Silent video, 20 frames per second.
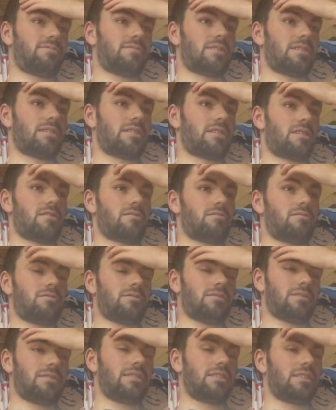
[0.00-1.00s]
I don't know,
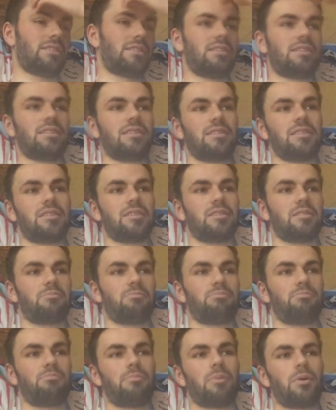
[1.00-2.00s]

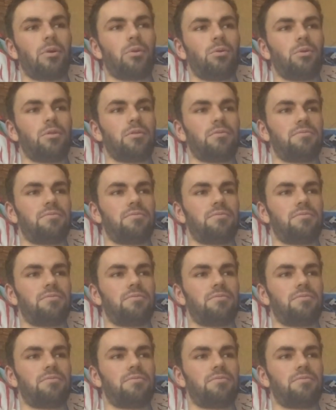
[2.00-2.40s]
bowl